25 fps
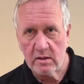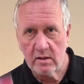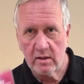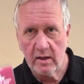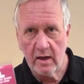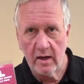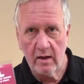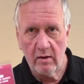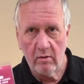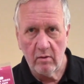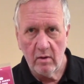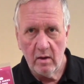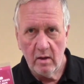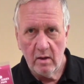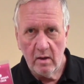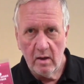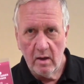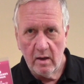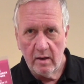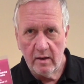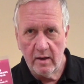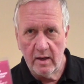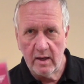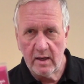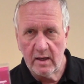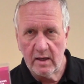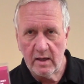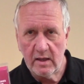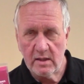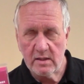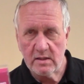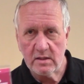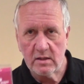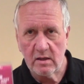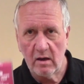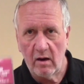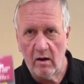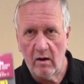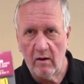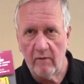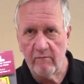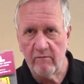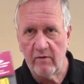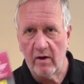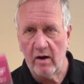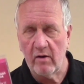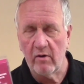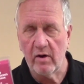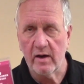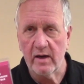Now, these are
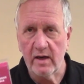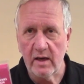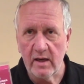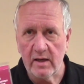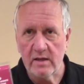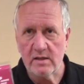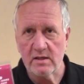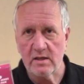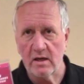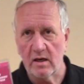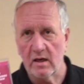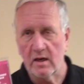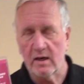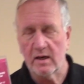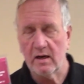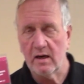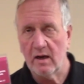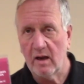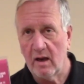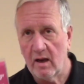very easily